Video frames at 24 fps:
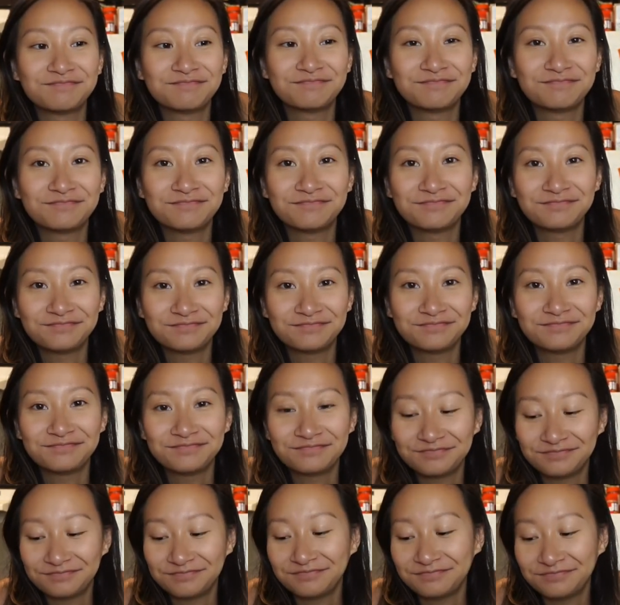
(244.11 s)

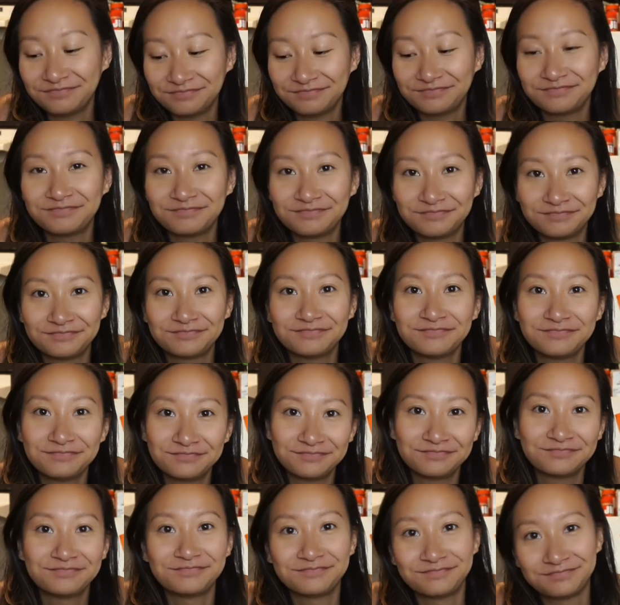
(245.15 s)

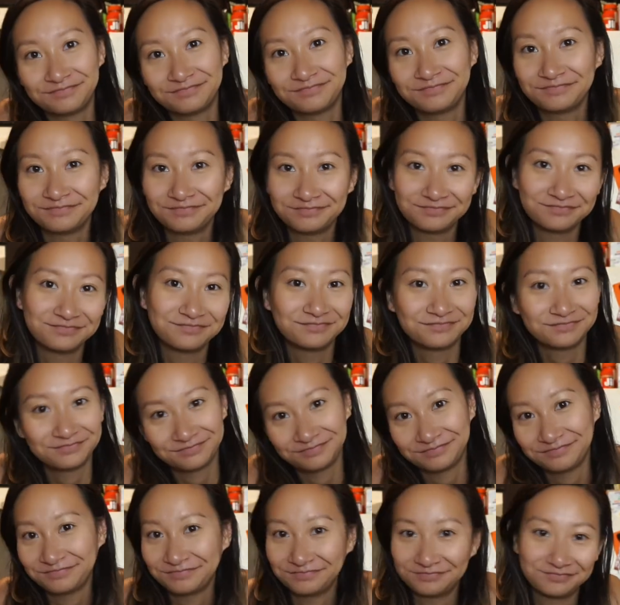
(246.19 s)

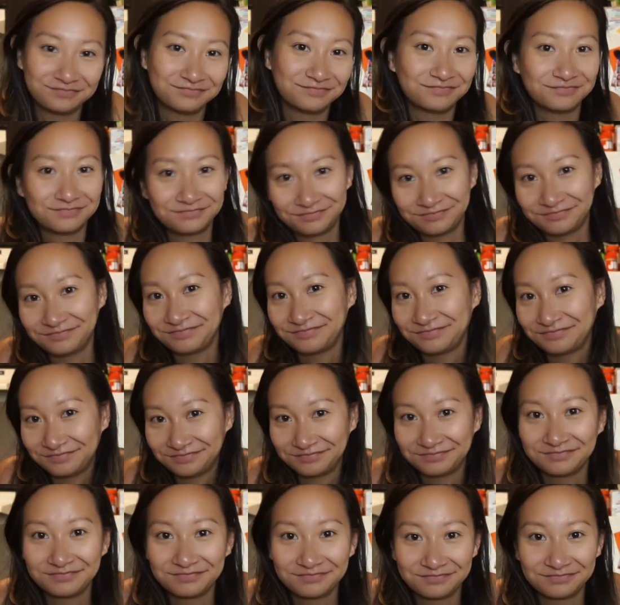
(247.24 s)

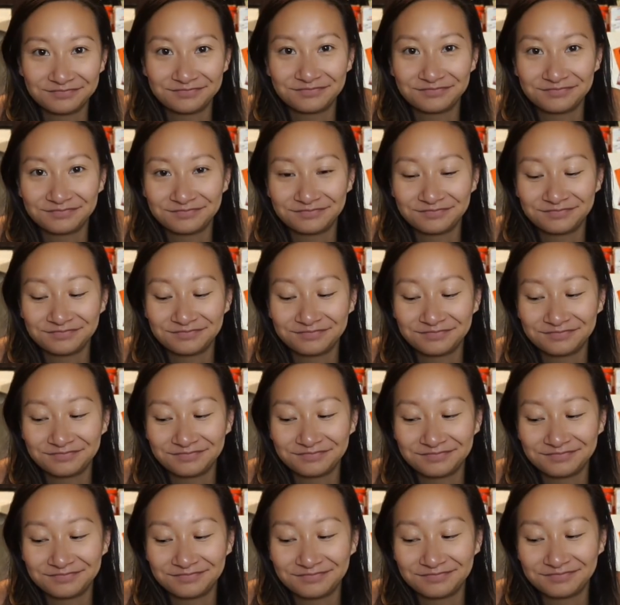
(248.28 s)

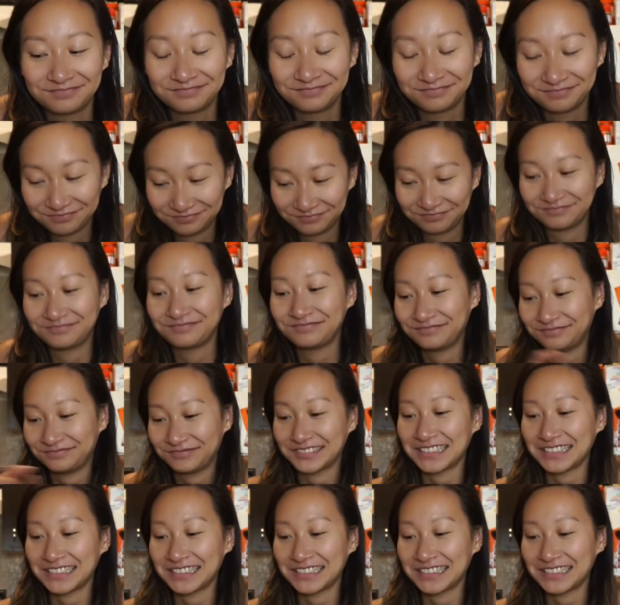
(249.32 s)
(silence)